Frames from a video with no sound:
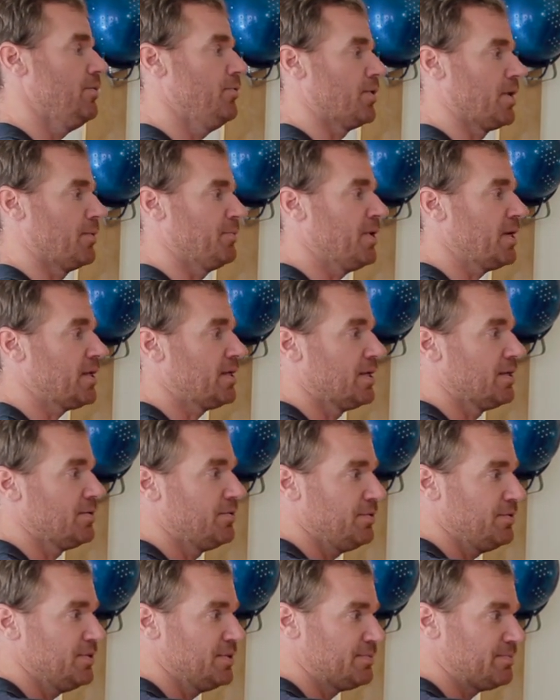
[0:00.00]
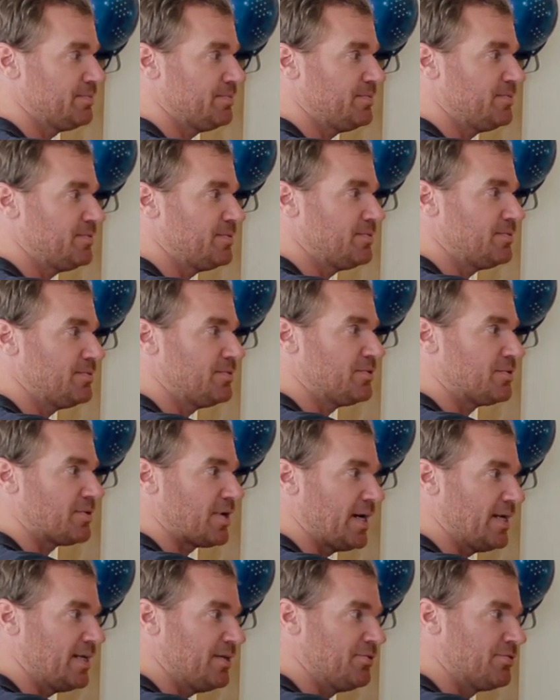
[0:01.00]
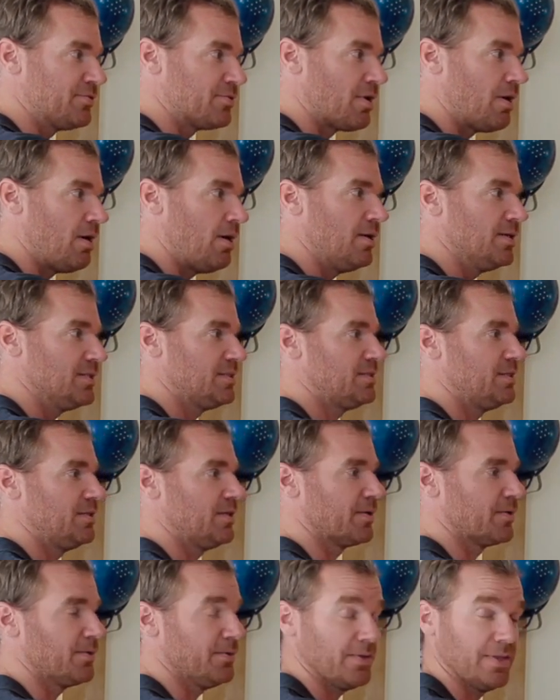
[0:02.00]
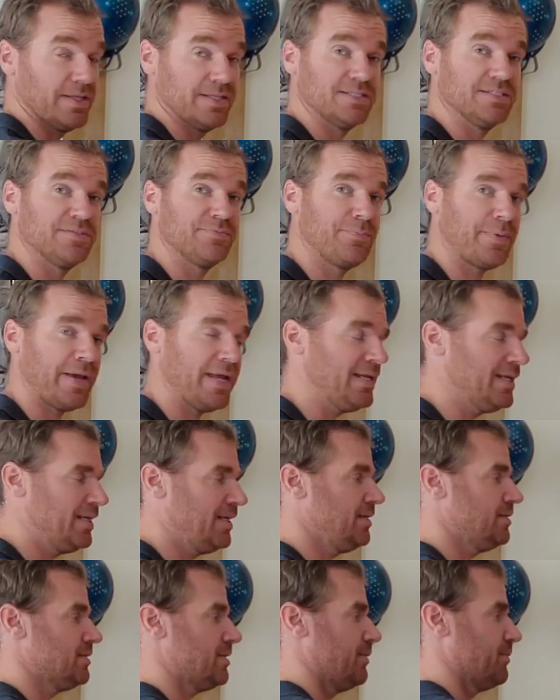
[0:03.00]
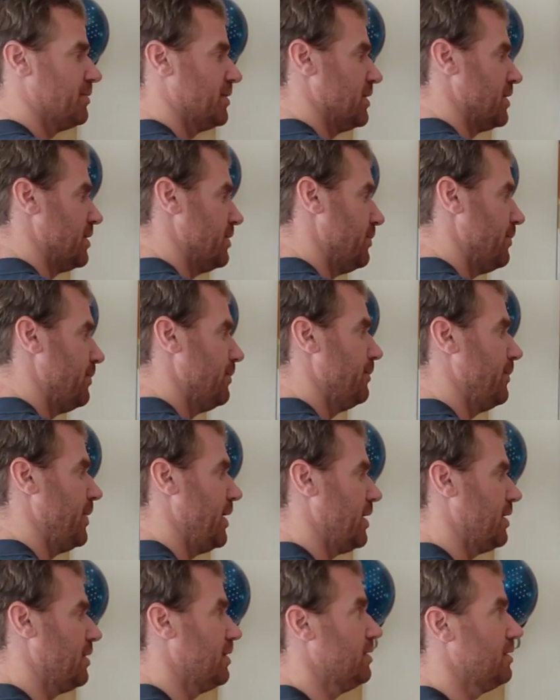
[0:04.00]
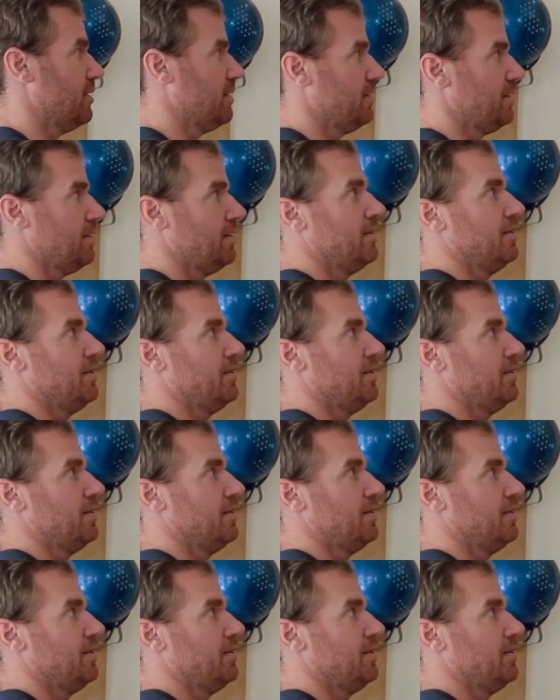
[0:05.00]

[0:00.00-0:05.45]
What I'm not going to do is try to draw a circle. This is painting, so I'm going to make the